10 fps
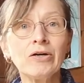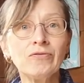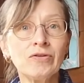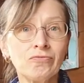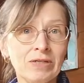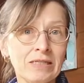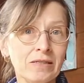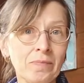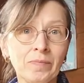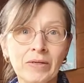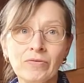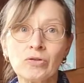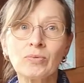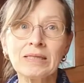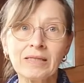over recent
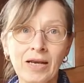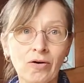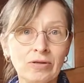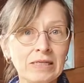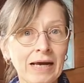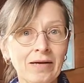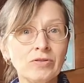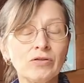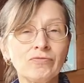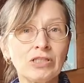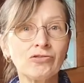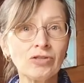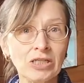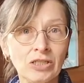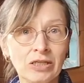months with the lockdowns and
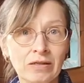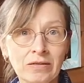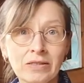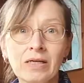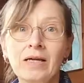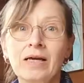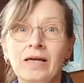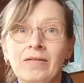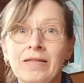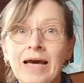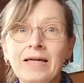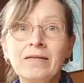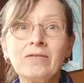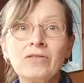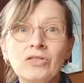restrictions,
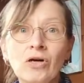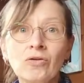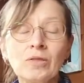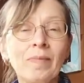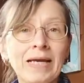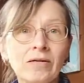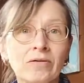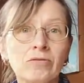then the dogs may